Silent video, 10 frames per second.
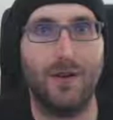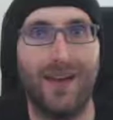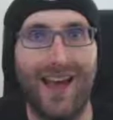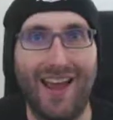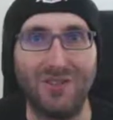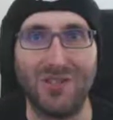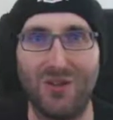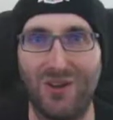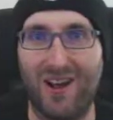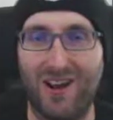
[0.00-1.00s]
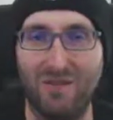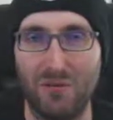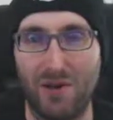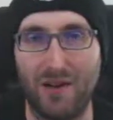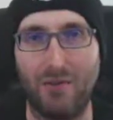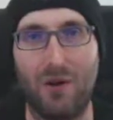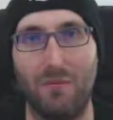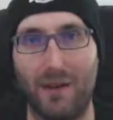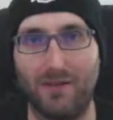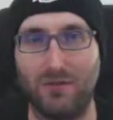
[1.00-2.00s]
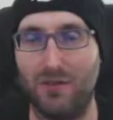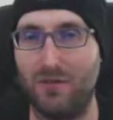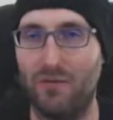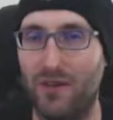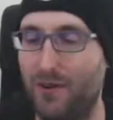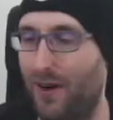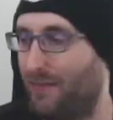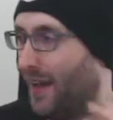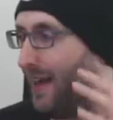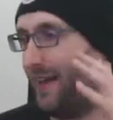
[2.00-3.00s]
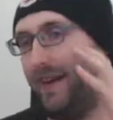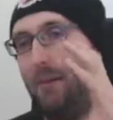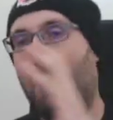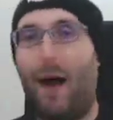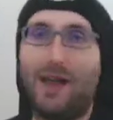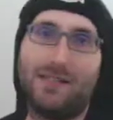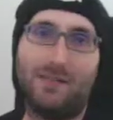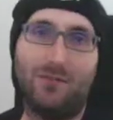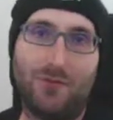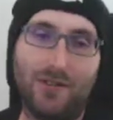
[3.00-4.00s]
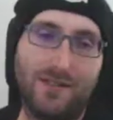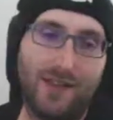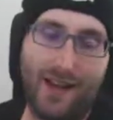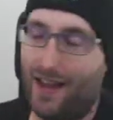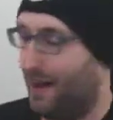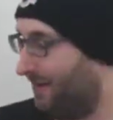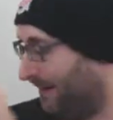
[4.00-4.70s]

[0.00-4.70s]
Hey, what's going on, everybody? Welcome back to another video. I've got an unboxing for you today. I've